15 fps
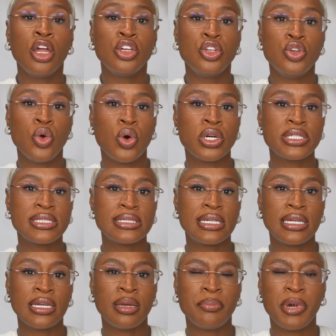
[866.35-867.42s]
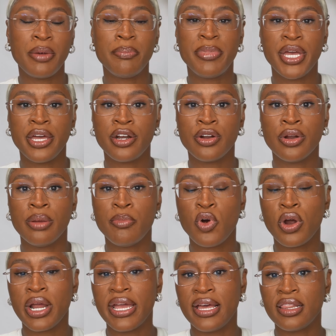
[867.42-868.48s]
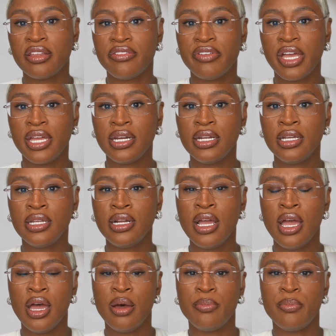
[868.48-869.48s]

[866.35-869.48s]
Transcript: your skin, but better and more elevated.